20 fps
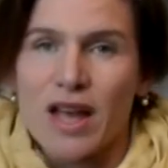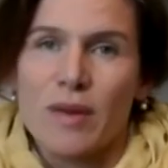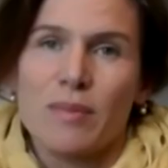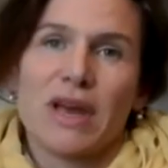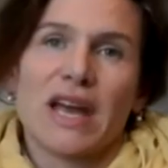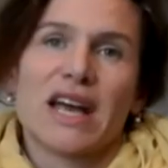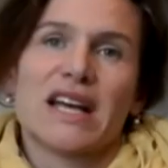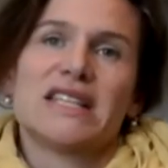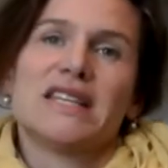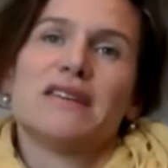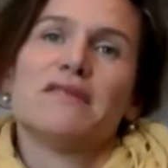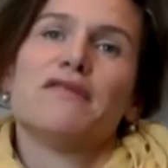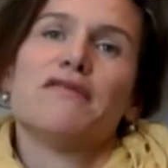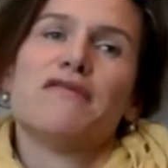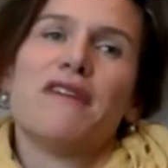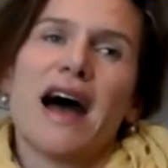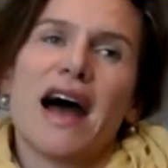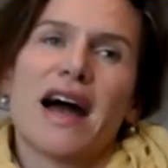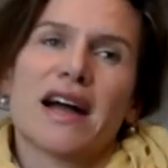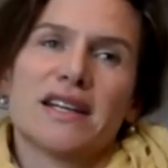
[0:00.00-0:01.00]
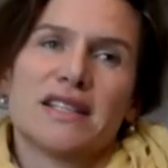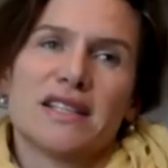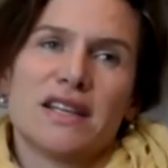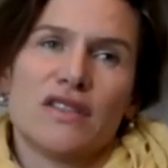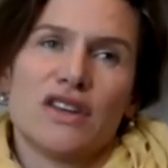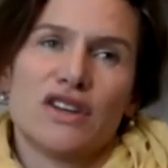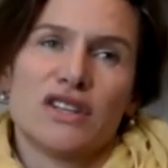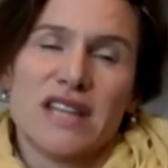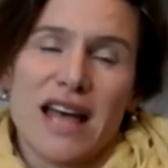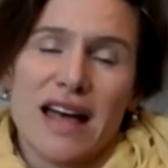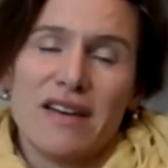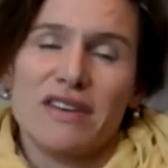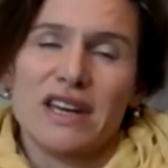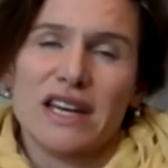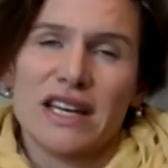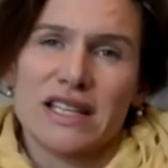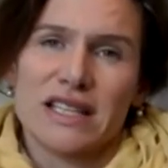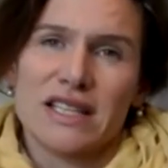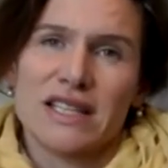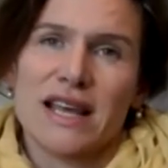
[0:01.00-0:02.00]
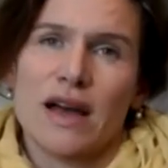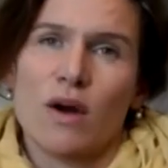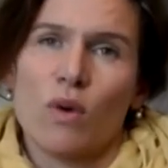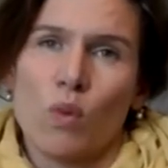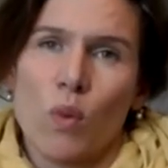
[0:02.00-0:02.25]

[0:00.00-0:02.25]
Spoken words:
because in fact there's evidence that